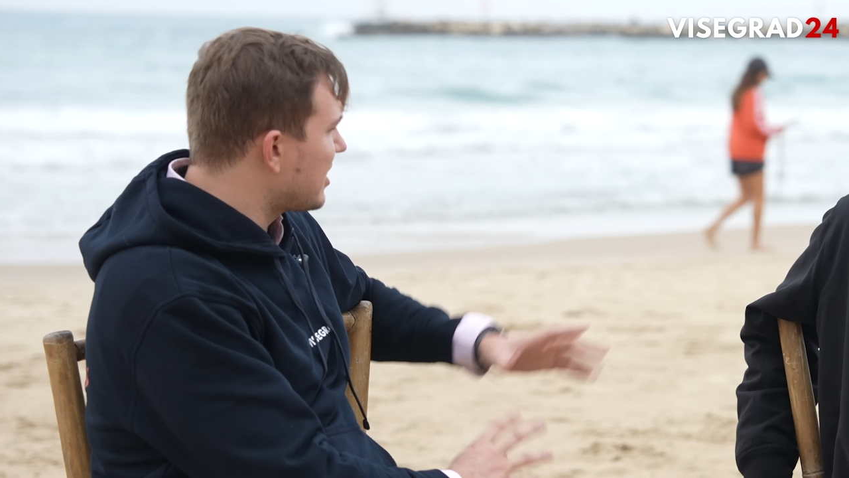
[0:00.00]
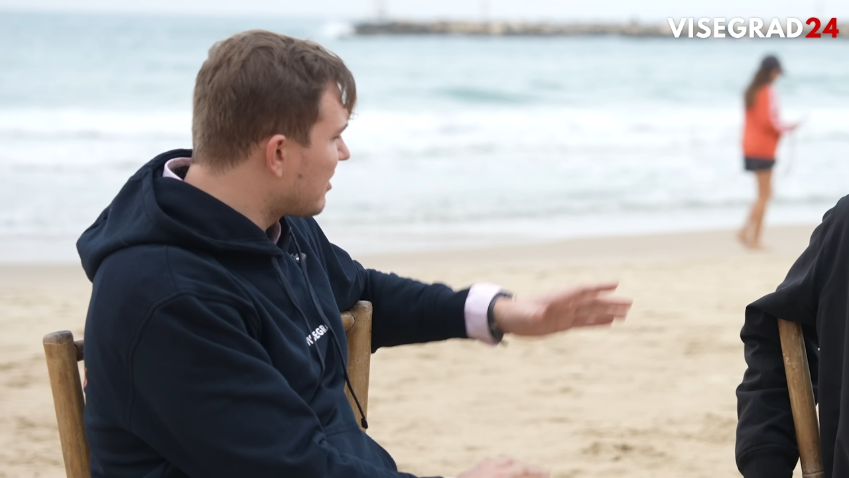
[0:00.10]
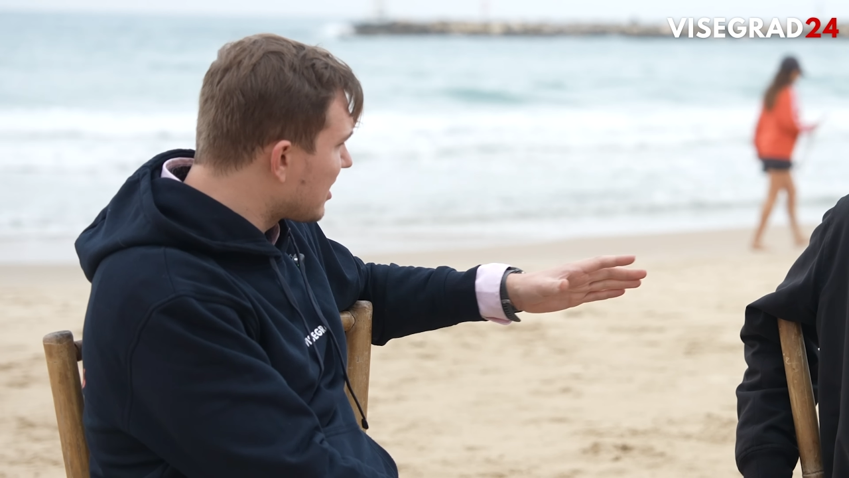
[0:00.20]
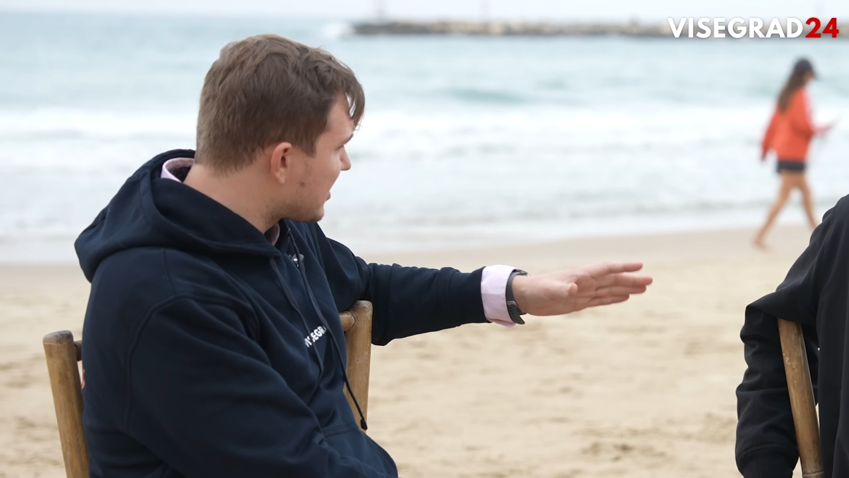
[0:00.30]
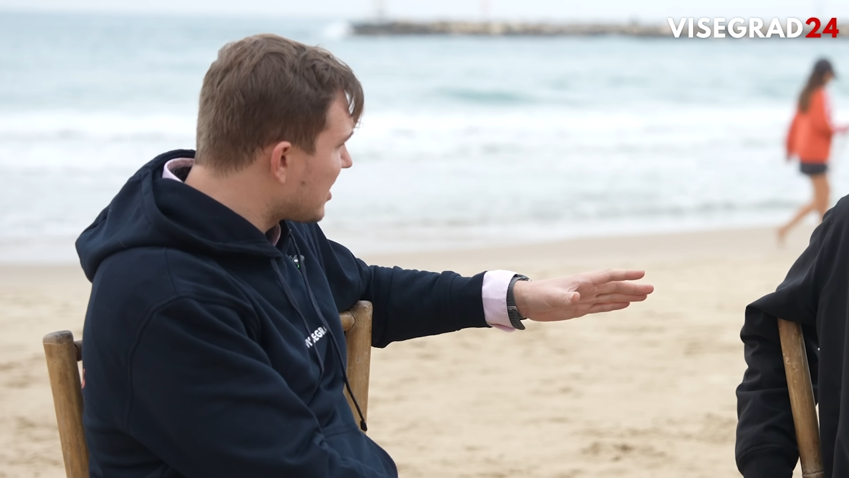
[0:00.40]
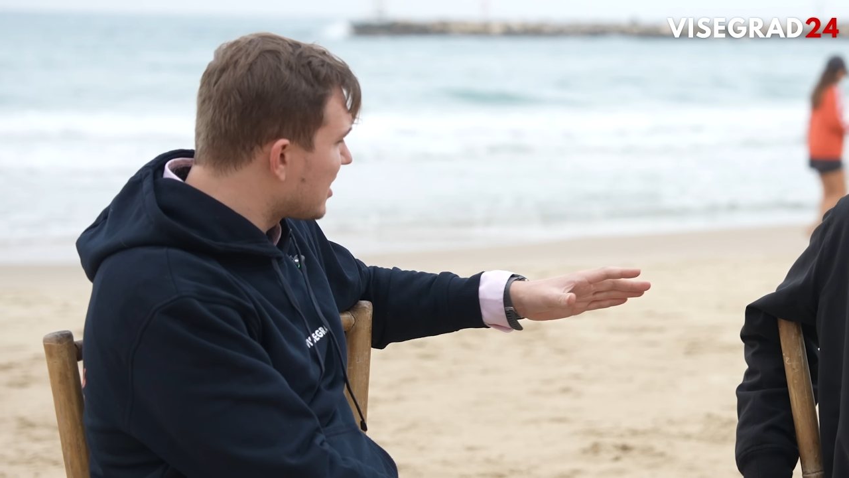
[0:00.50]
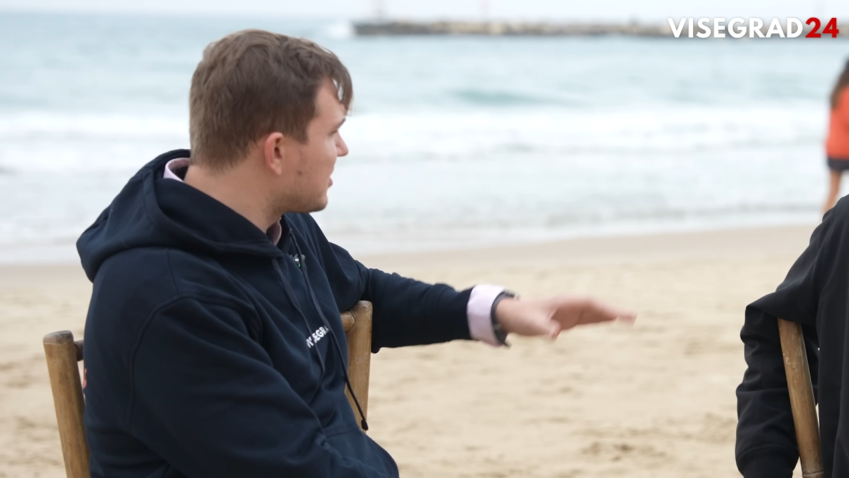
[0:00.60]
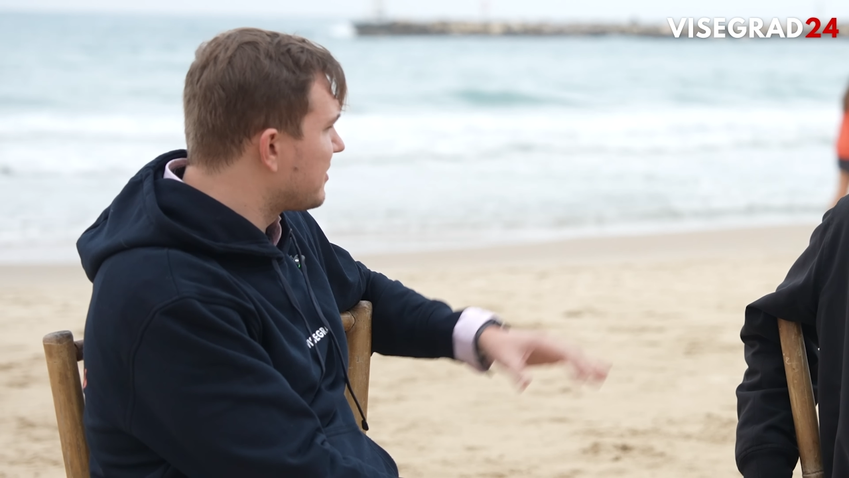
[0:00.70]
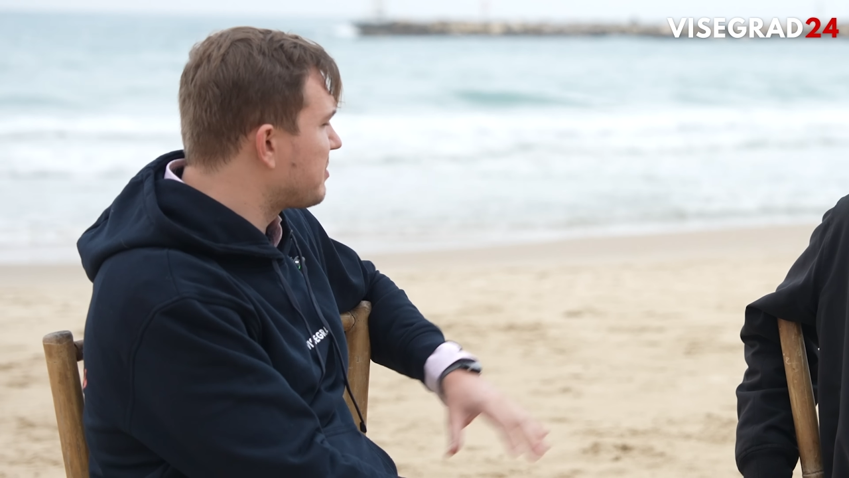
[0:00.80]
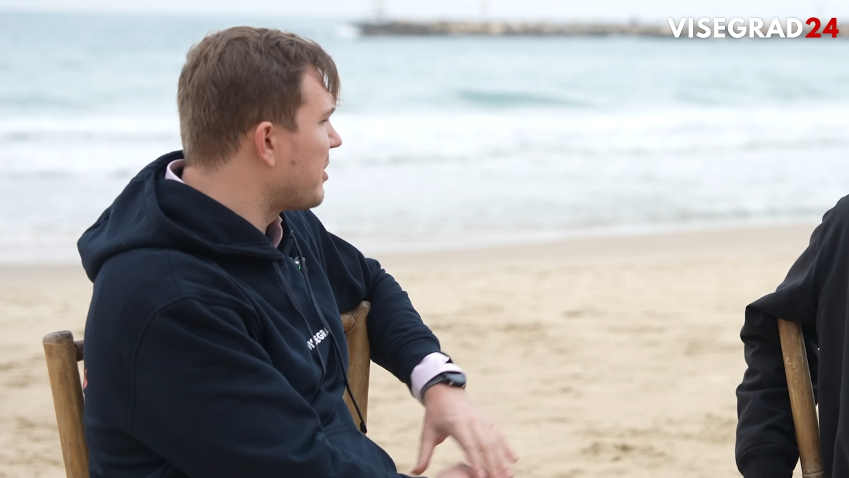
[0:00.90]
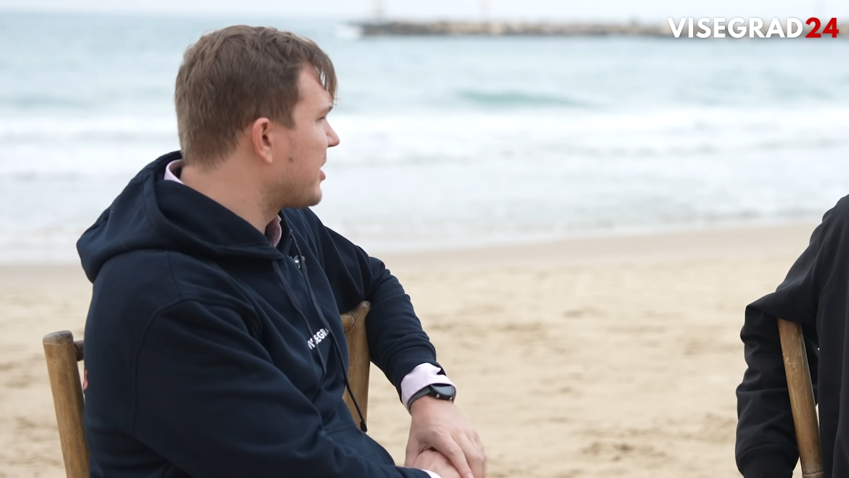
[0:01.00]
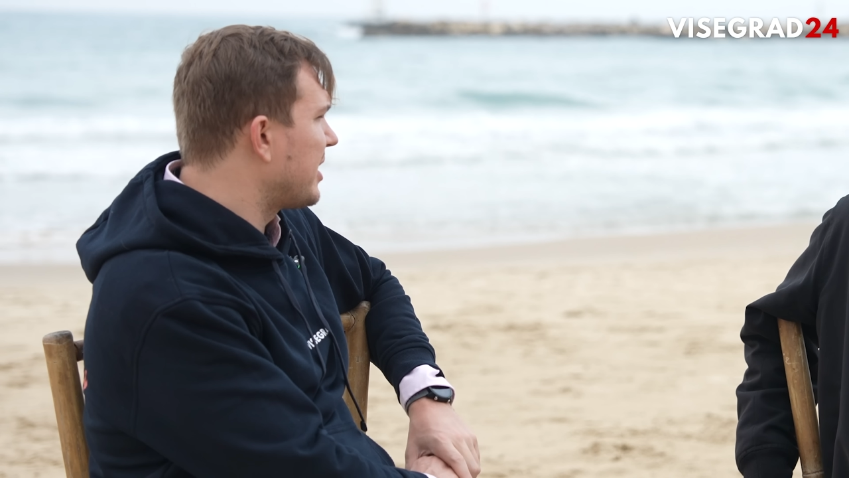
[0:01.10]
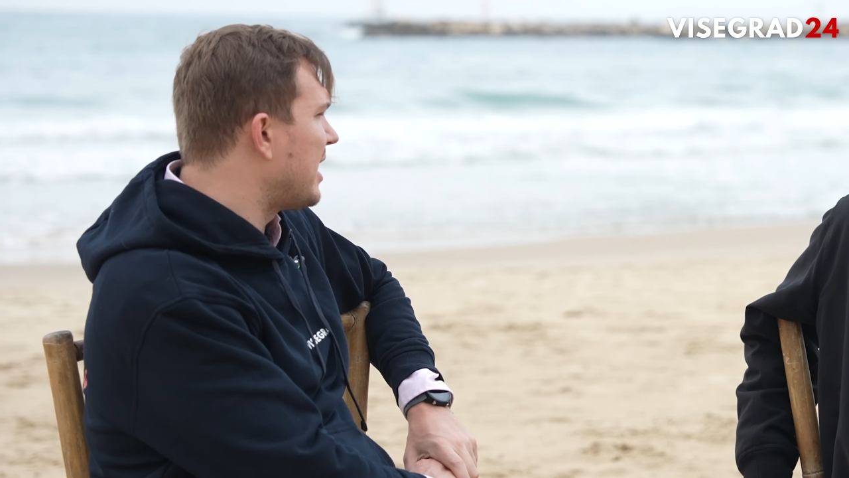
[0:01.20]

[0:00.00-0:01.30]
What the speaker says: There are stars who've spoken